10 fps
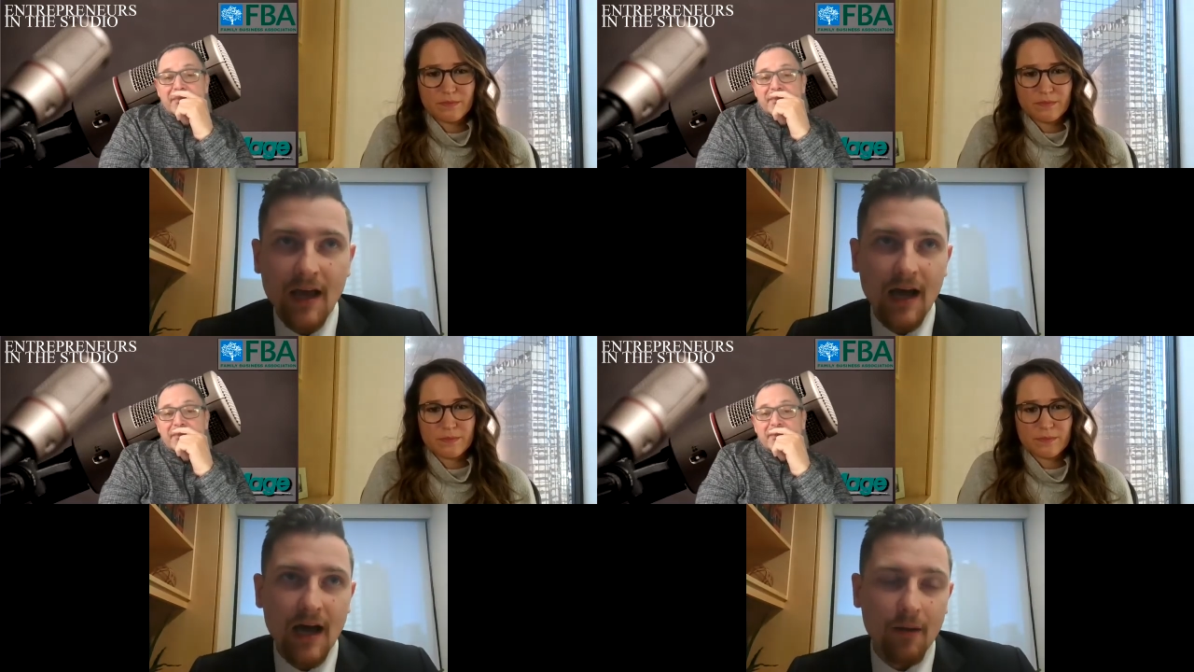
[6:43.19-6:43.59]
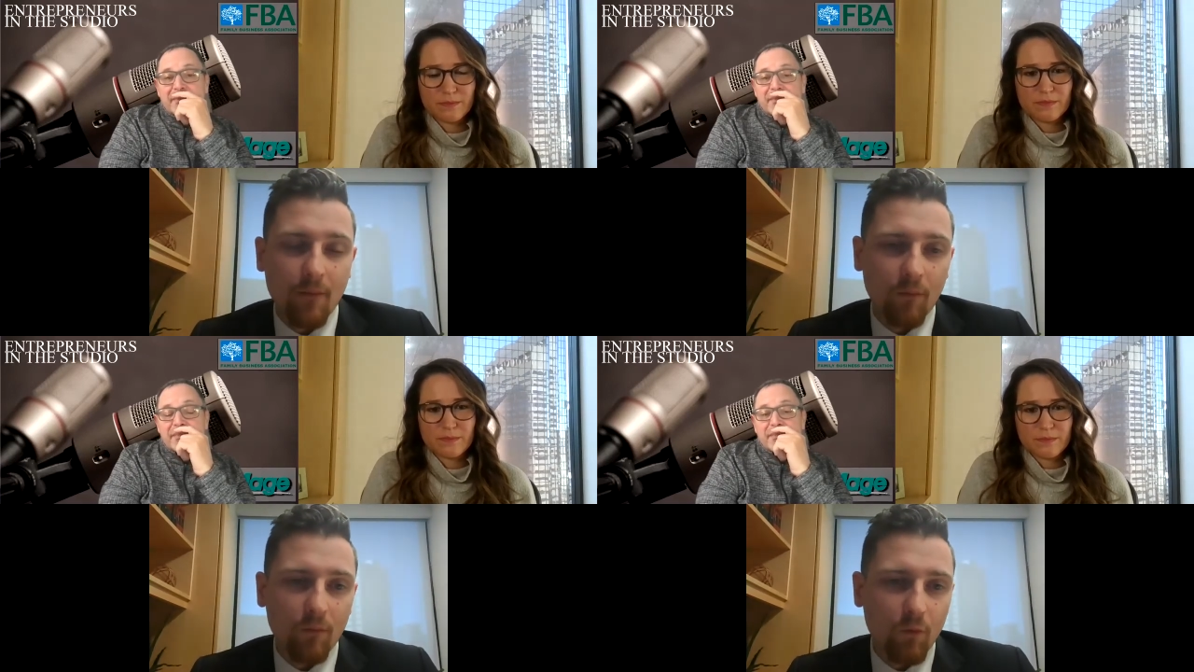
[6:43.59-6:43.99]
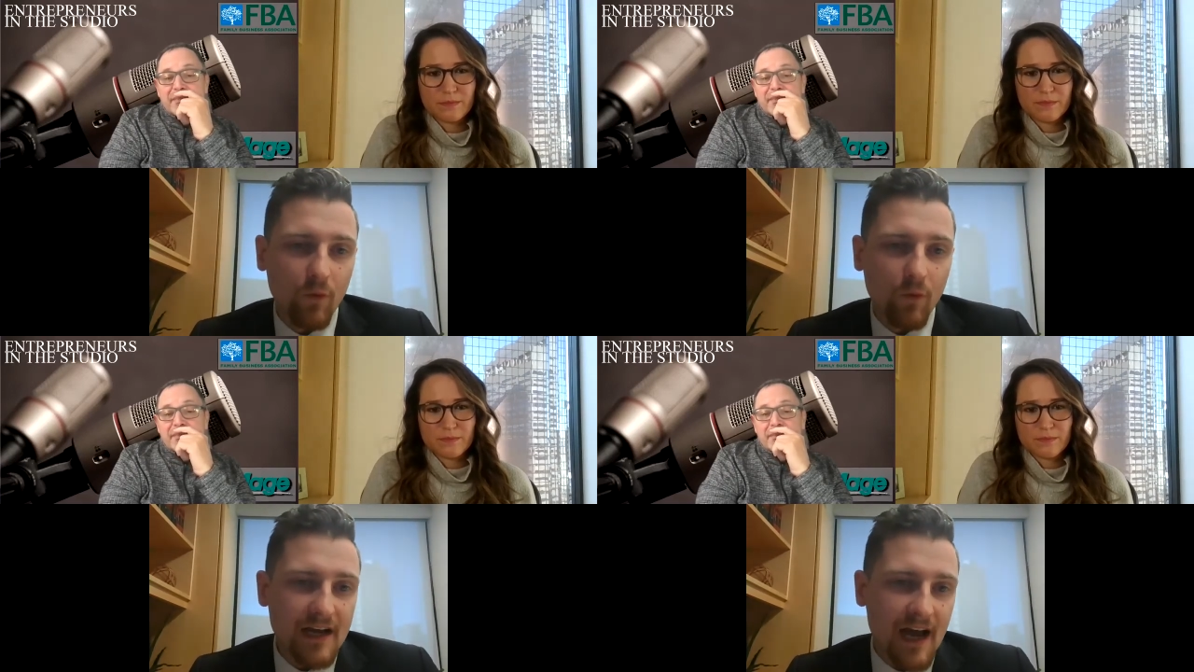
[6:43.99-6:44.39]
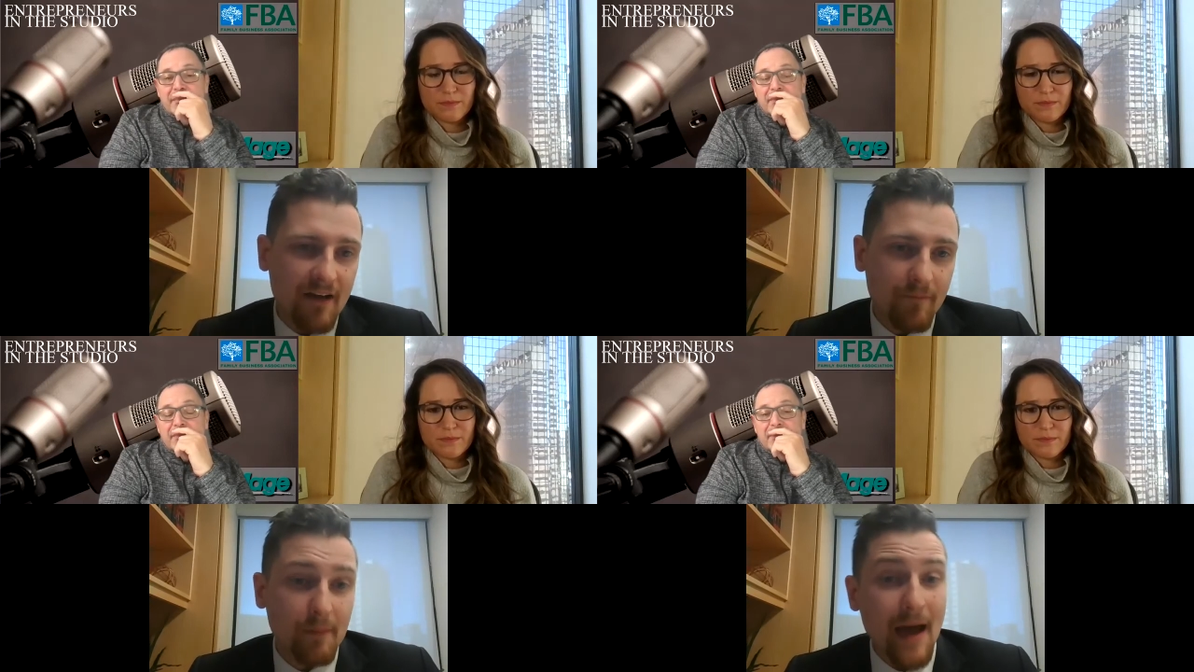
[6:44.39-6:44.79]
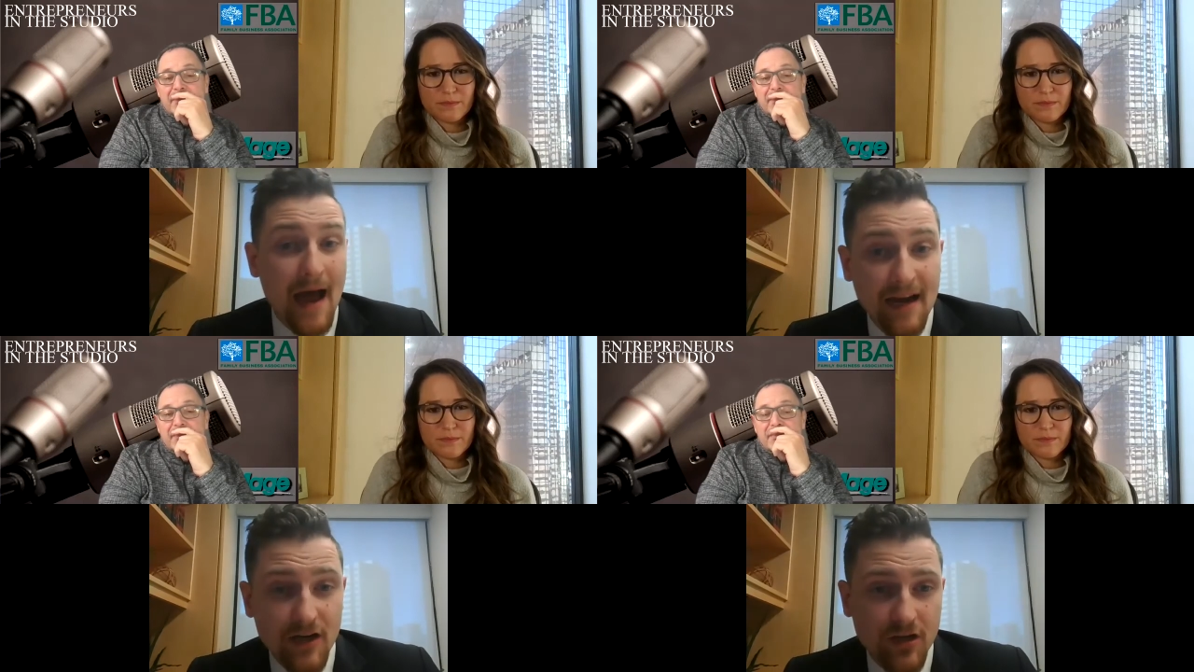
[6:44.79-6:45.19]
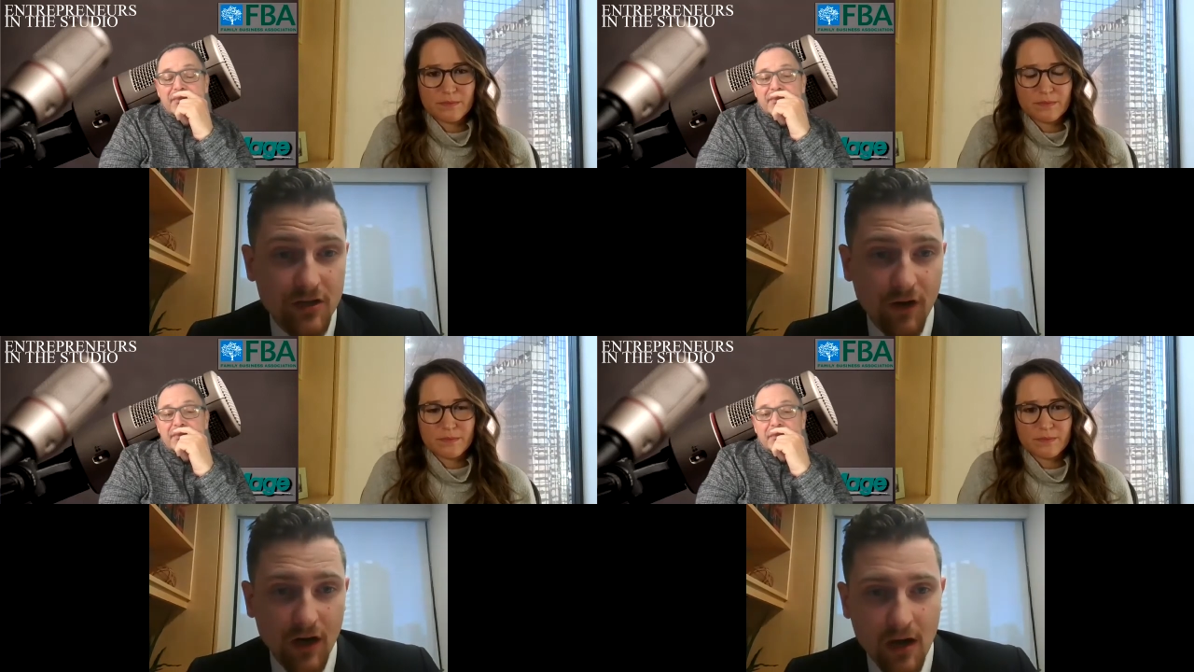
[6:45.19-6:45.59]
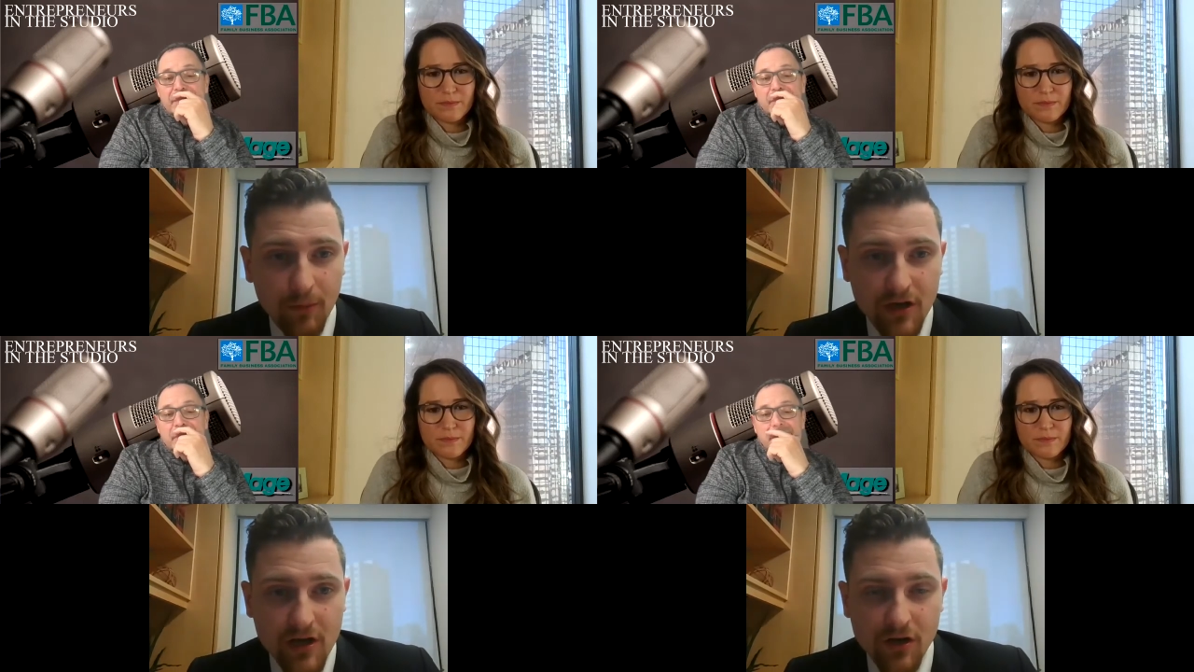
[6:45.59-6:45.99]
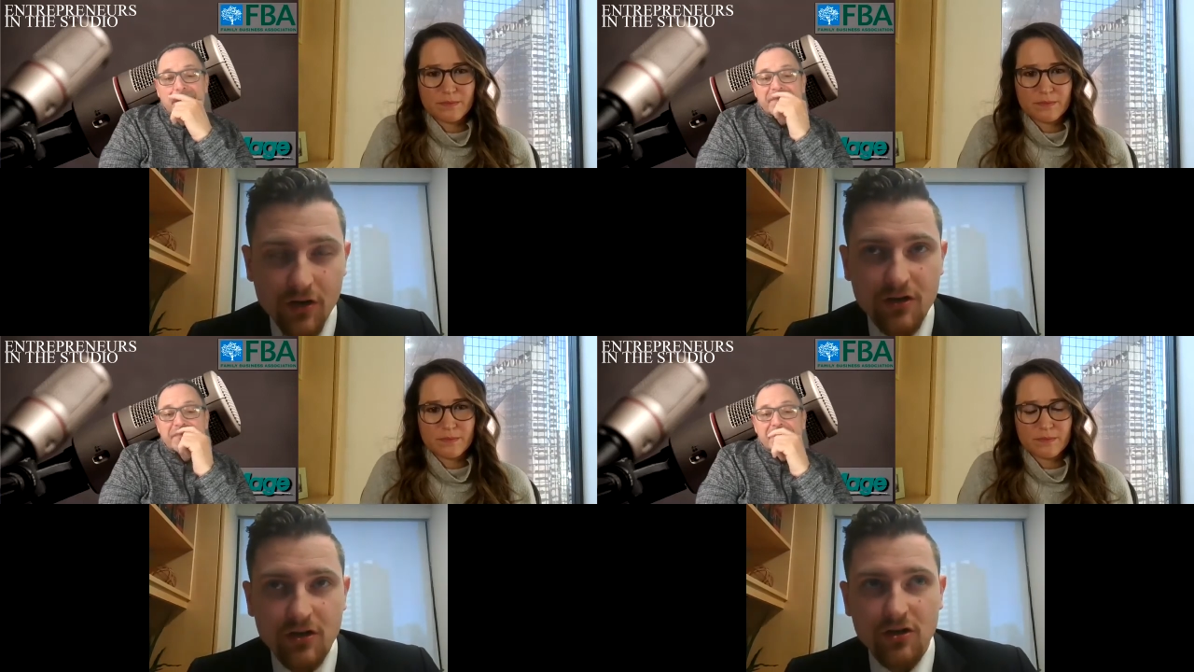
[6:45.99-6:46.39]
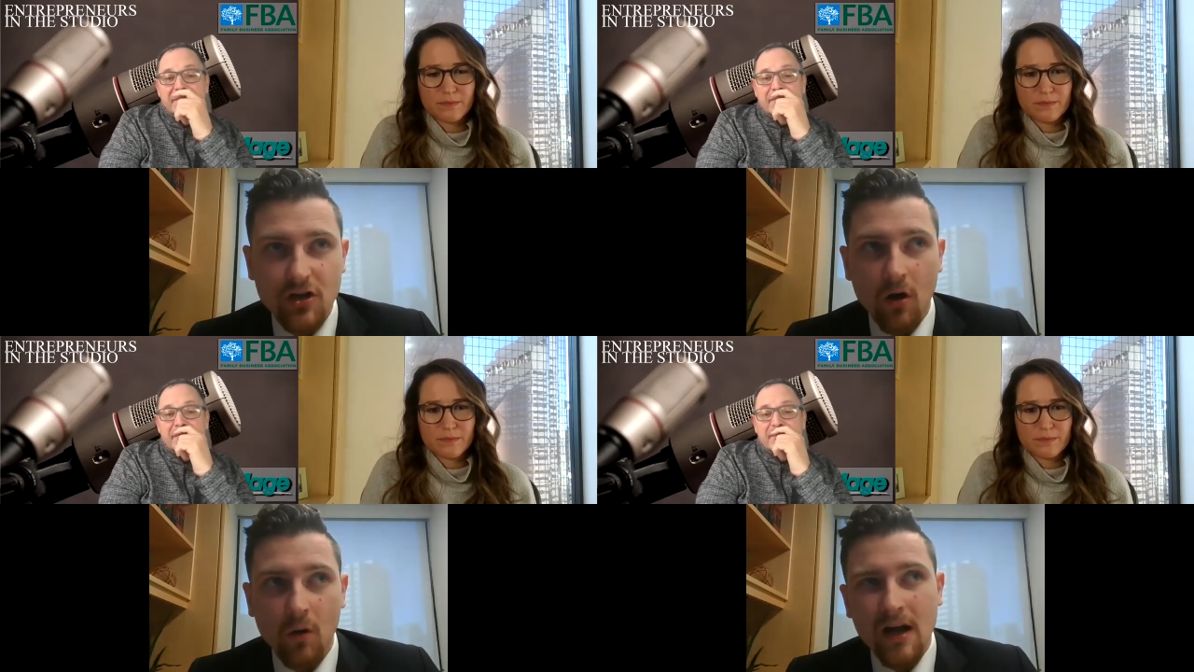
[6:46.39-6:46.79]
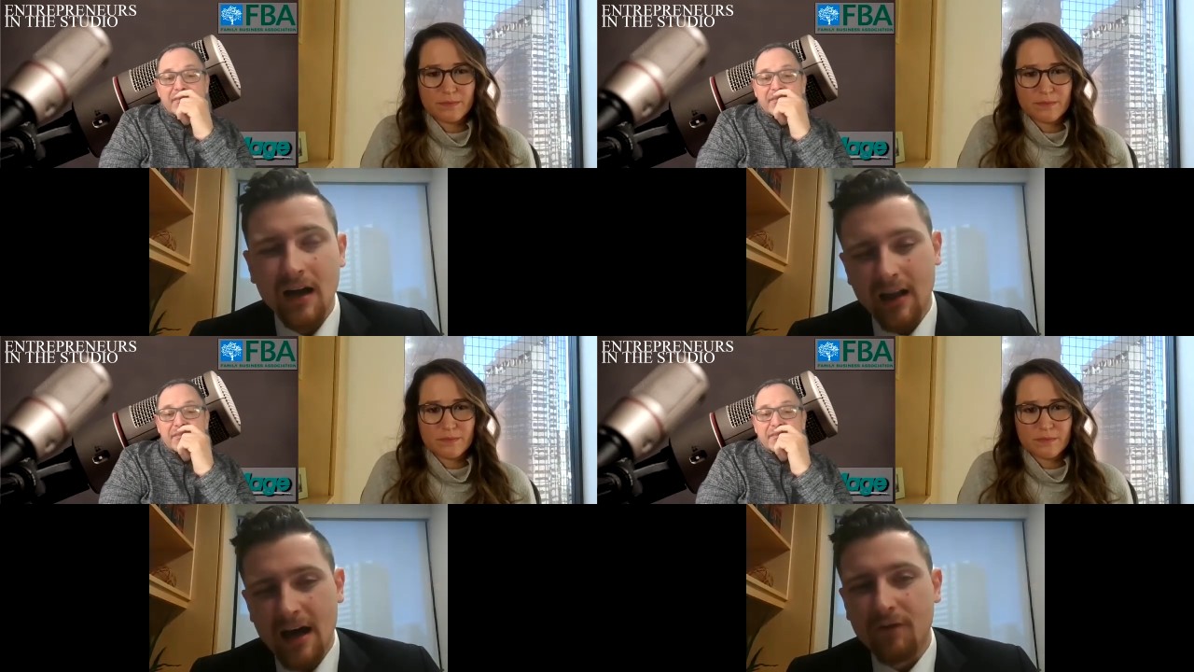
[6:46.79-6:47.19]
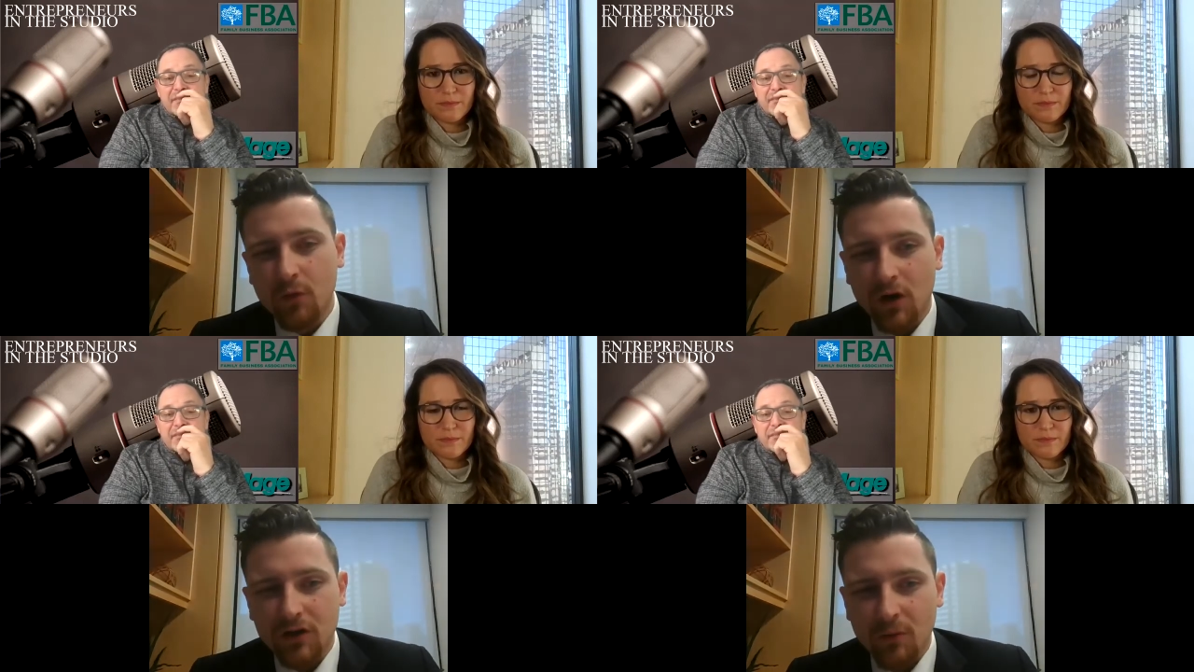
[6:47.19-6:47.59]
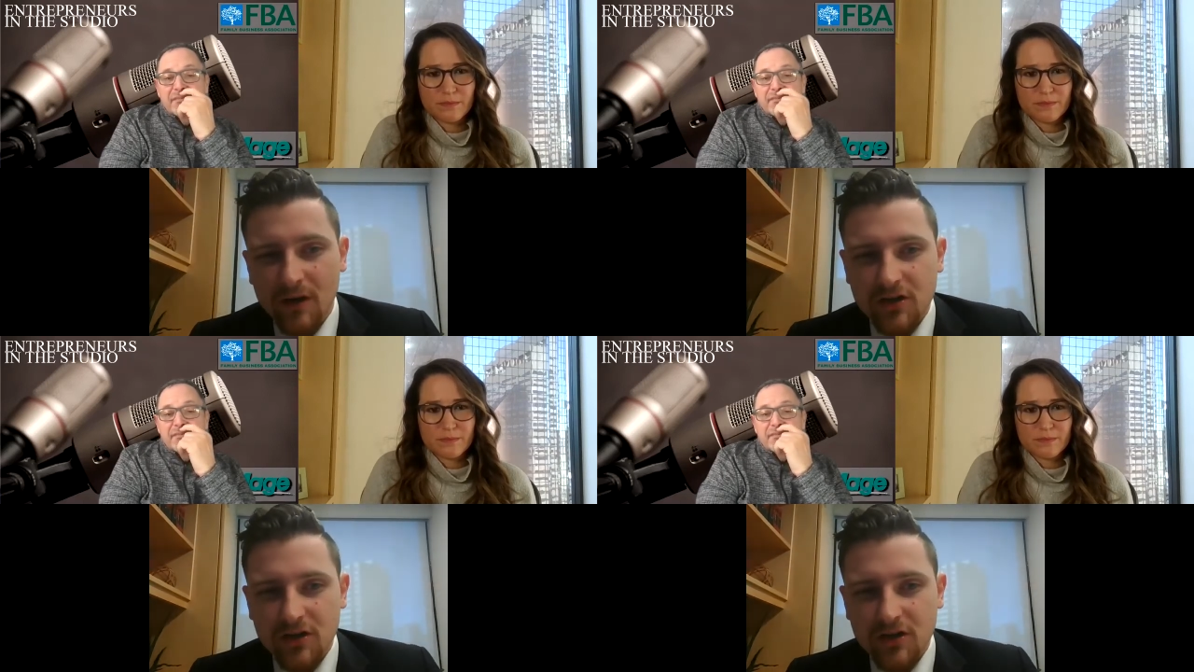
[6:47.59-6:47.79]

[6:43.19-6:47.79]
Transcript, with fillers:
Speaker 1: Um, we have been patent agents for a couple of years, so a lot of the work that we